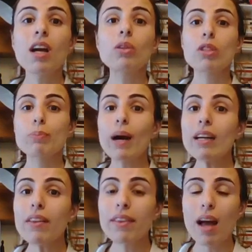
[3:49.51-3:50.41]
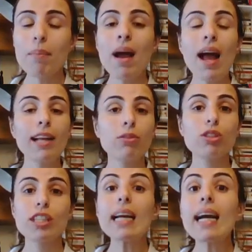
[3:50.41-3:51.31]
to spy on them and to
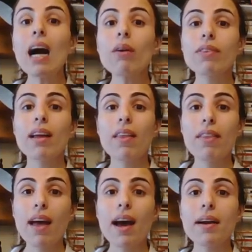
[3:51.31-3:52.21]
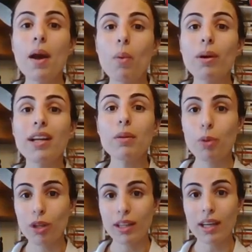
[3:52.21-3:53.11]
check out their winner
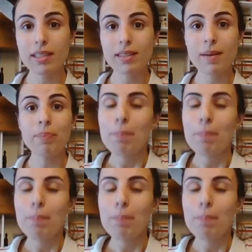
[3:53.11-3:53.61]
products.